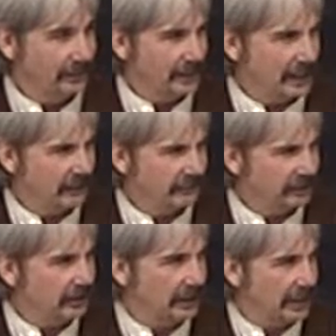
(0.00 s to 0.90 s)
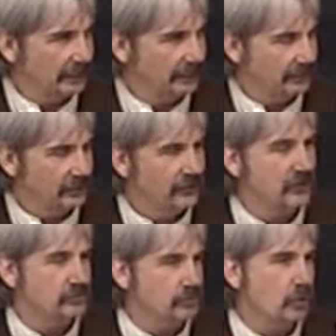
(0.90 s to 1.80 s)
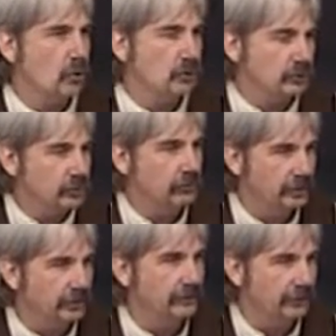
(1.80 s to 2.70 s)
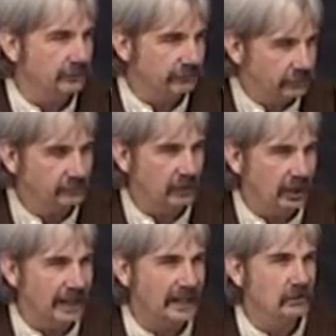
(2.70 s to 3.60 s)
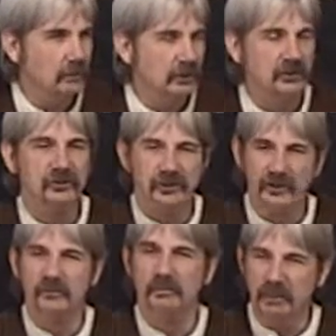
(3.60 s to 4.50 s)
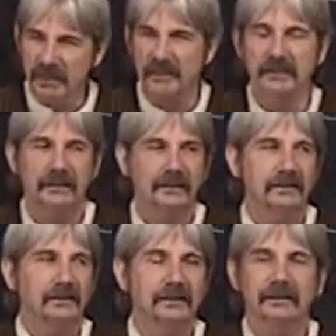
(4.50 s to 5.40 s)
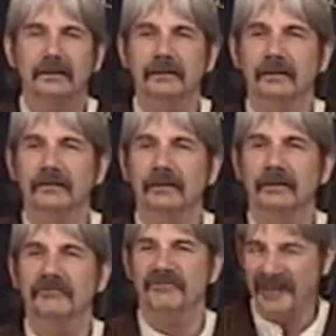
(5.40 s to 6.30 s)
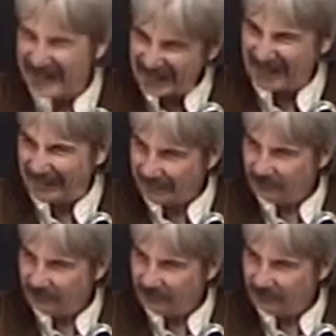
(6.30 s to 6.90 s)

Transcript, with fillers: And that I felt like there's more to this than football. I don't want to just be a, a fan.